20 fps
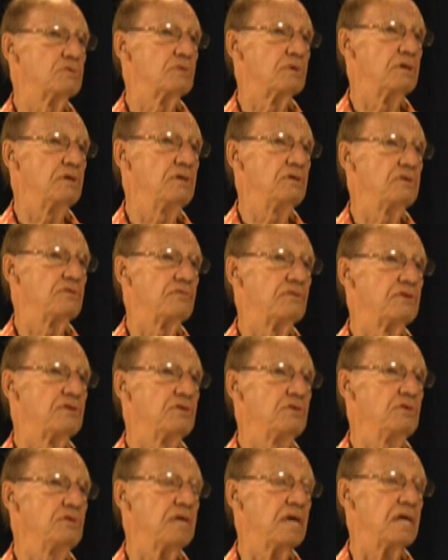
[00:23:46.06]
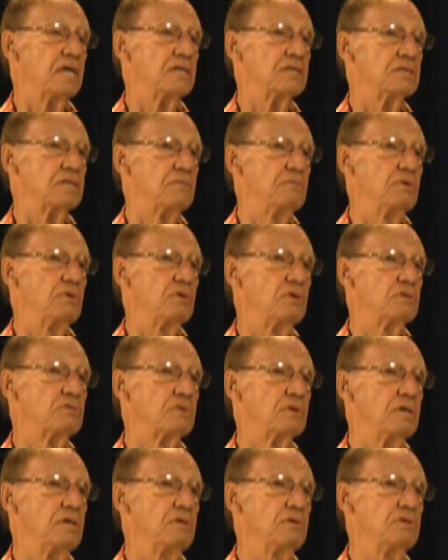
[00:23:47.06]
were used for two things. The mules
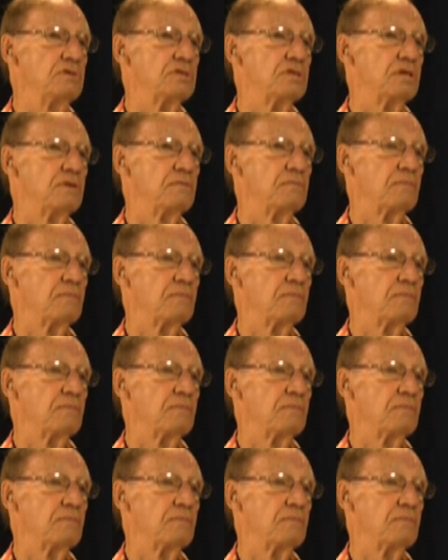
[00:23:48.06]
were used,